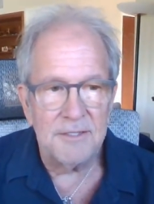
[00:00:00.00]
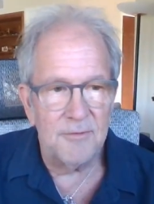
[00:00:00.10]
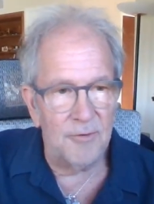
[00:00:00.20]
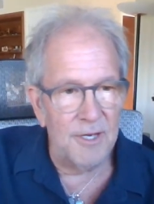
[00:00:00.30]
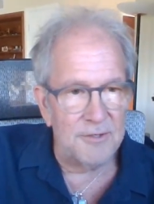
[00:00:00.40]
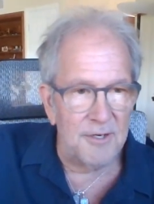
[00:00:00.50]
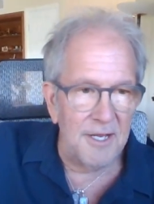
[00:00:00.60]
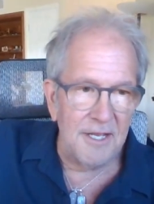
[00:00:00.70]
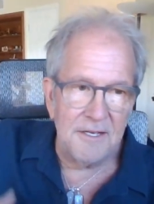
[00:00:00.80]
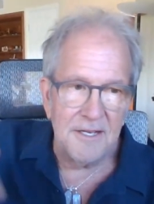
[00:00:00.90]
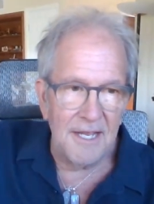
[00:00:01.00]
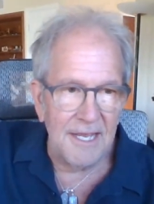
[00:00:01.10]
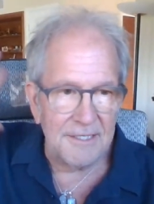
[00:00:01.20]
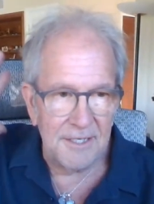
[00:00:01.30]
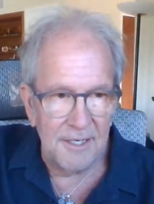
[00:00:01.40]
Raise your hand,
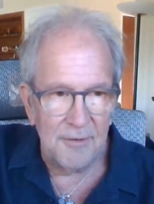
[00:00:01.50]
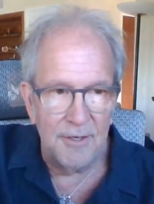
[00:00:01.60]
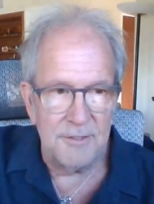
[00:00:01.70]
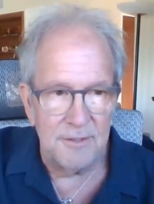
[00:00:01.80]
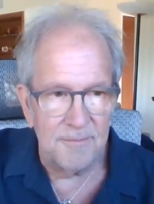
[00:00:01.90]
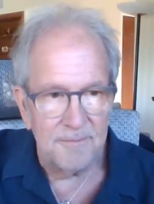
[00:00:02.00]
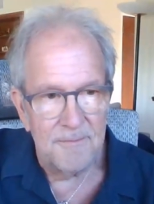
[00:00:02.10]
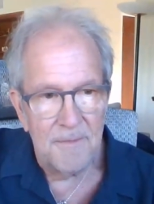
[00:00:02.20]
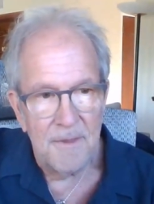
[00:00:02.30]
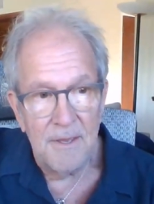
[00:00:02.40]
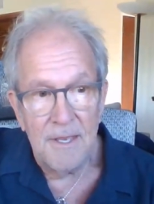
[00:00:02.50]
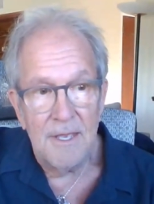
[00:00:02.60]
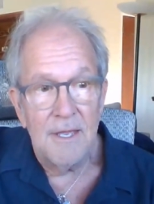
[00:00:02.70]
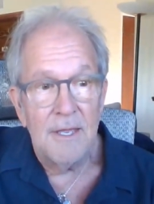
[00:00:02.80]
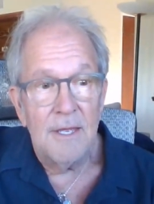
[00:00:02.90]
ask any question.
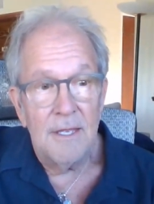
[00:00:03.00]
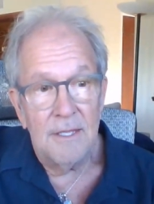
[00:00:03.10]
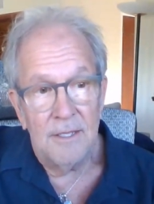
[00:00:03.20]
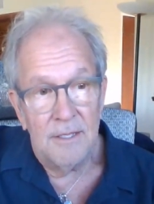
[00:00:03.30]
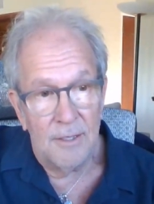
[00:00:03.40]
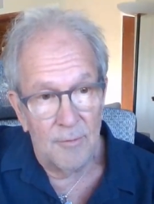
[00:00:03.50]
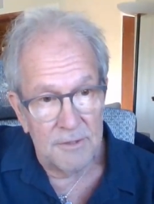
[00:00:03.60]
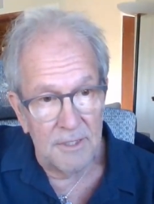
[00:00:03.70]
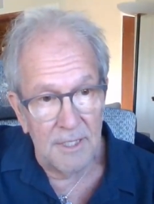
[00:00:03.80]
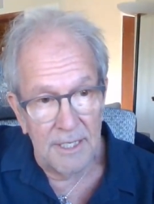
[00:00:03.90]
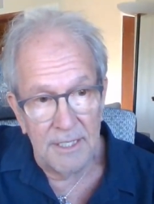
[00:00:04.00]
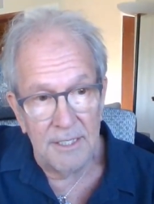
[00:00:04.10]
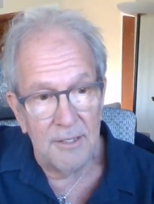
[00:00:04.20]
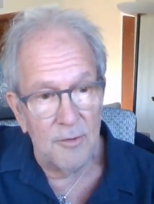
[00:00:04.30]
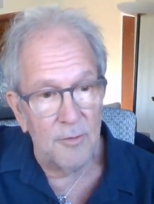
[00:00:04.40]
There was a
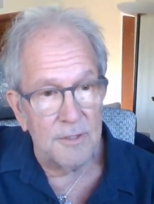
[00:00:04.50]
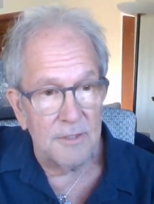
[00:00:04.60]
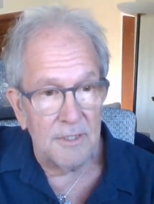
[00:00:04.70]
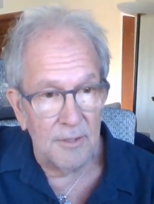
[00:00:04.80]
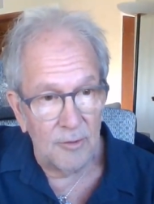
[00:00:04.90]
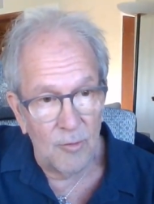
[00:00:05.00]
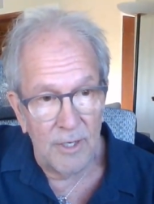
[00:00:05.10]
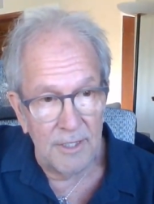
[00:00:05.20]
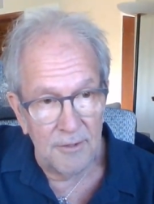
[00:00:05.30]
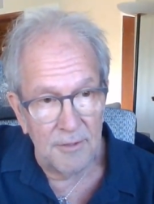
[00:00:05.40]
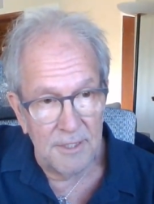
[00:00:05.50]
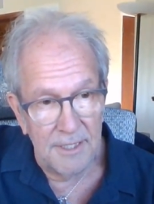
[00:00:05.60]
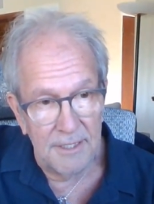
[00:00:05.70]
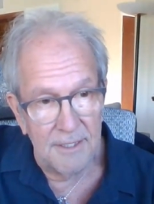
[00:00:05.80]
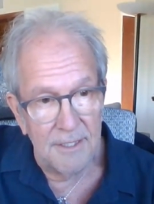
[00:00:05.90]
lady who was quite
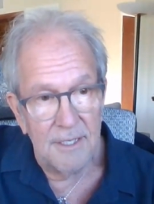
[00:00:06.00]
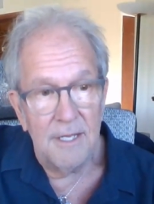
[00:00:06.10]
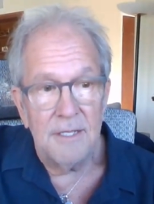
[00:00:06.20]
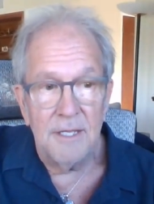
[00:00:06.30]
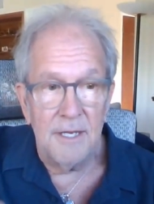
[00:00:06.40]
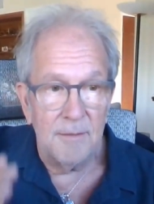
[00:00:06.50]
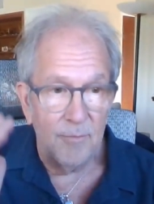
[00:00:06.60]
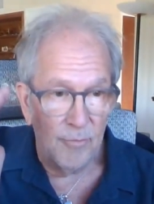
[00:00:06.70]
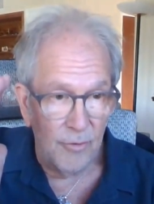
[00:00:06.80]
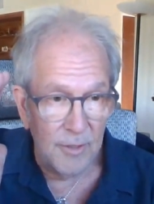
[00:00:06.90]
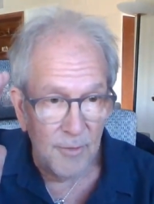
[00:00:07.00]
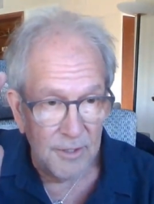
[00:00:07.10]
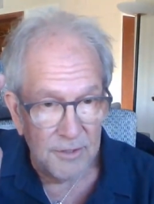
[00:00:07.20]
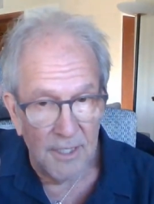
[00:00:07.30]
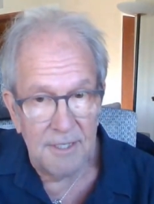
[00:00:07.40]
irritated that pretty
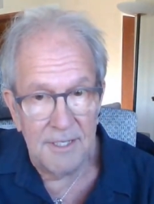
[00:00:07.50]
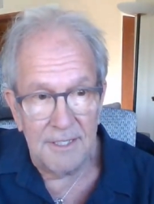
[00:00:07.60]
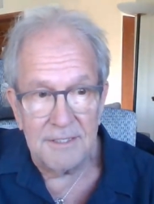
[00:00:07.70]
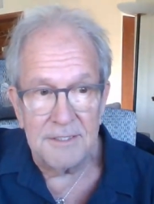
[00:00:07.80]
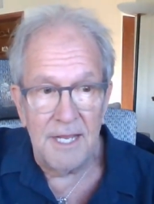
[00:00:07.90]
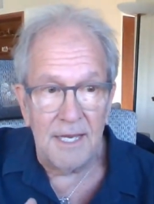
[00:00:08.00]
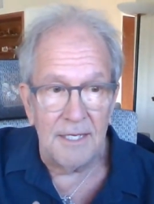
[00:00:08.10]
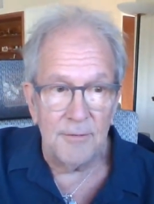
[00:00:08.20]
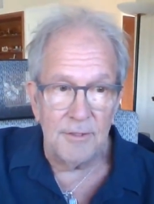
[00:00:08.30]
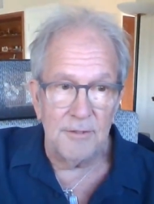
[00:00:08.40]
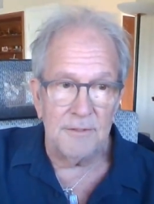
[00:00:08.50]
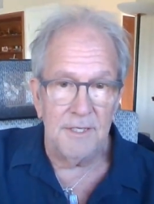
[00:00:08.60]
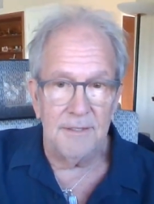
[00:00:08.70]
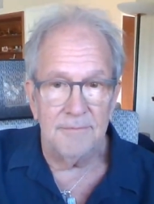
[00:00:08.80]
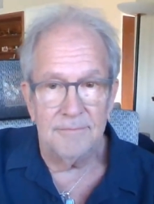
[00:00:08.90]
much said exactly what you said.